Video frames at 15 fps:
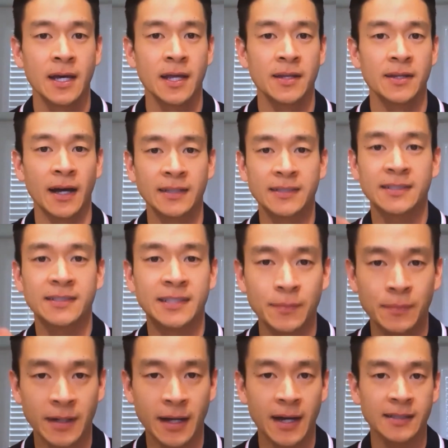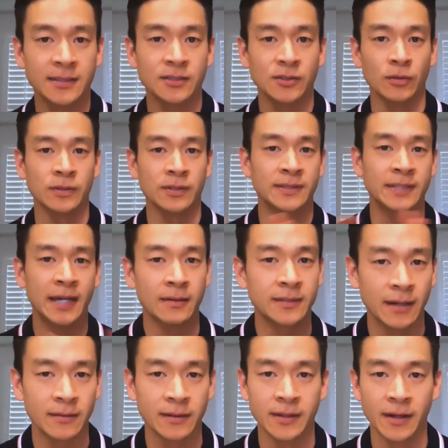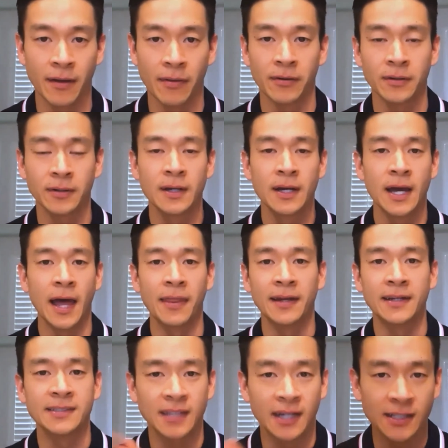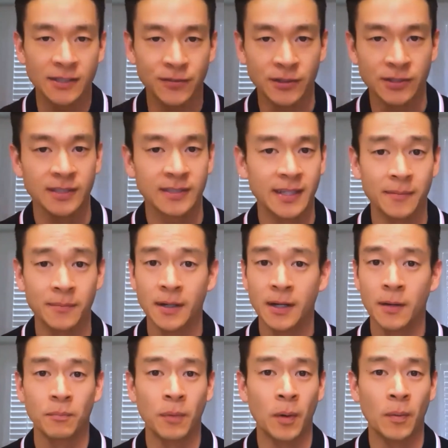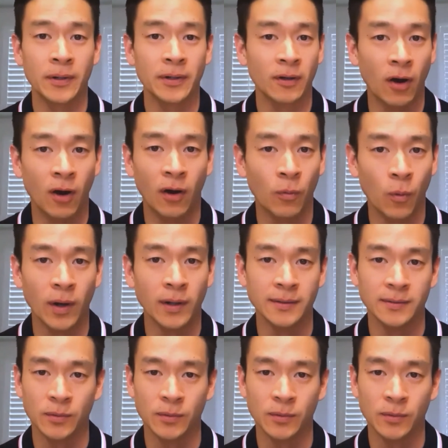not to demonize or to tear down another, and that it's us versus them, but we are all one.